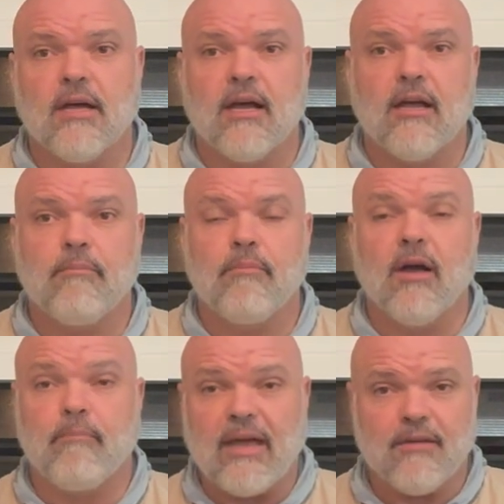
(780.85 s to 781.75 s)

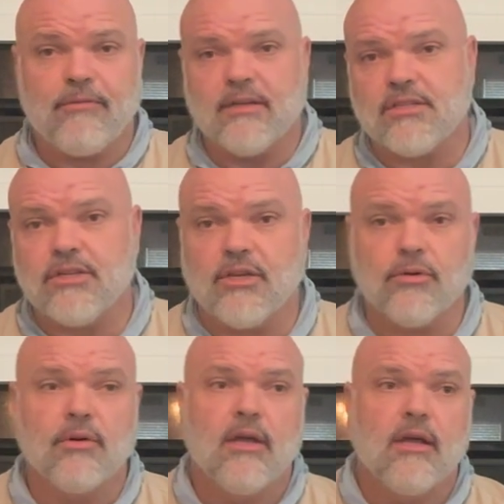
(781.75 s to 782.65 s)
a benefit to
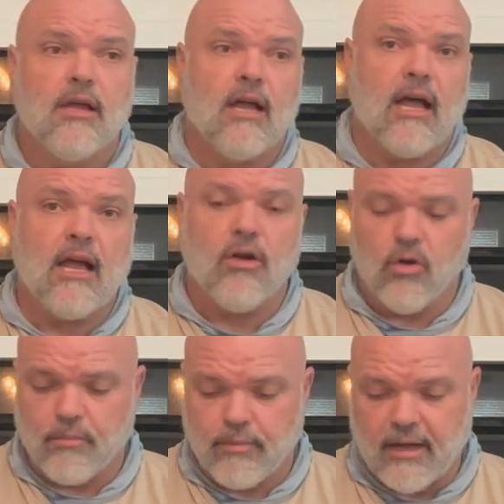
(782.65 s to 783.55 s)
you. I
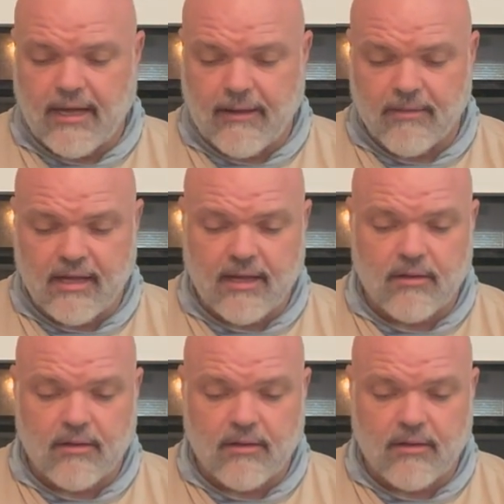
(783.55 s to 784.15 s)
hope that